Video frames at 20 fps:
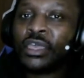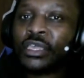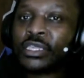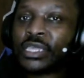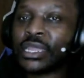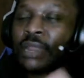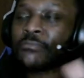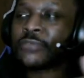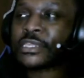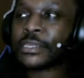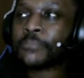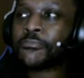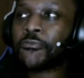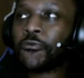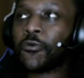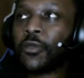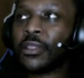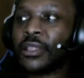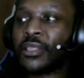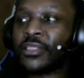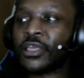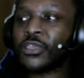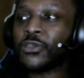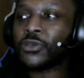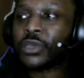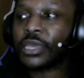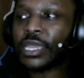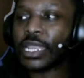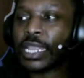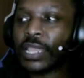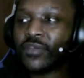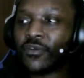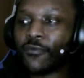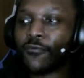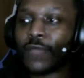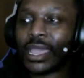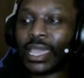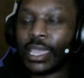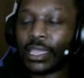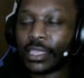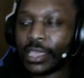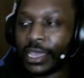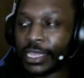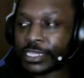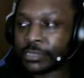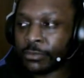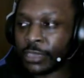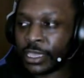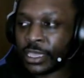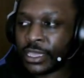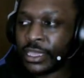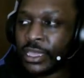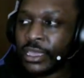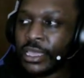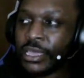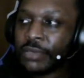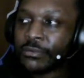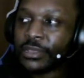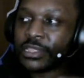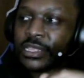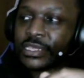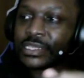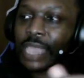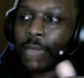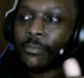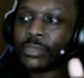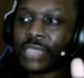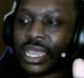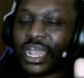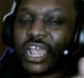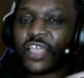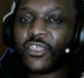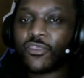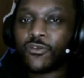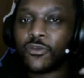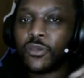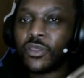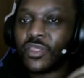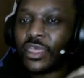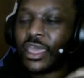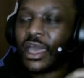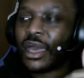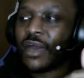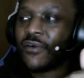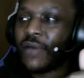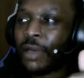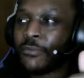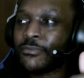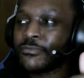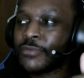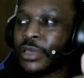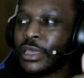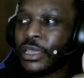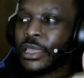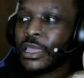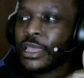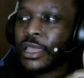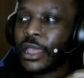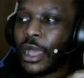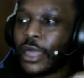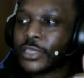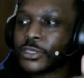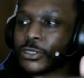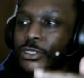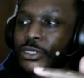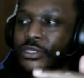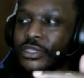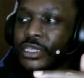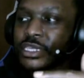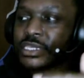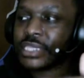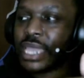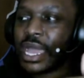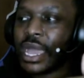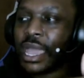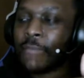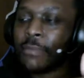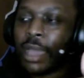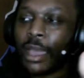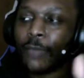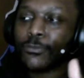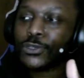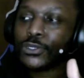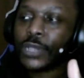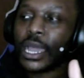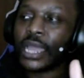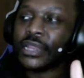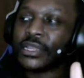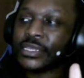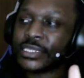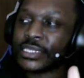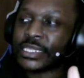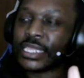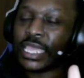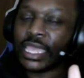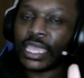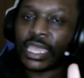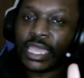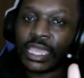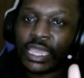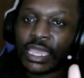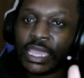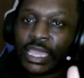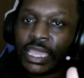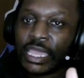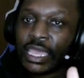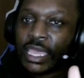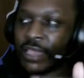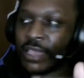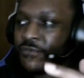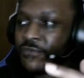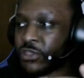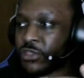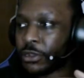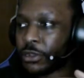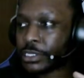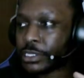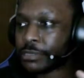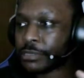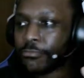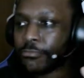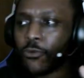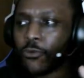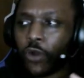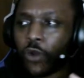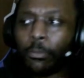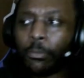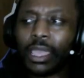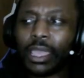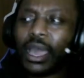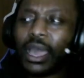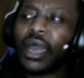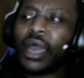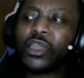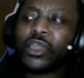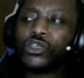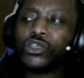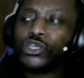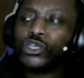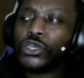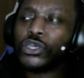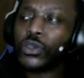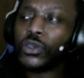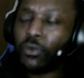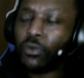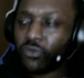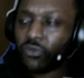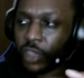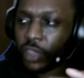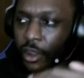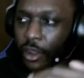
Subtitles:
and I'm disappointed that you couldn't even recognize me. And this time, it's like, I threw the I'm also, this time, I'm trying to see if there's more behind you, if there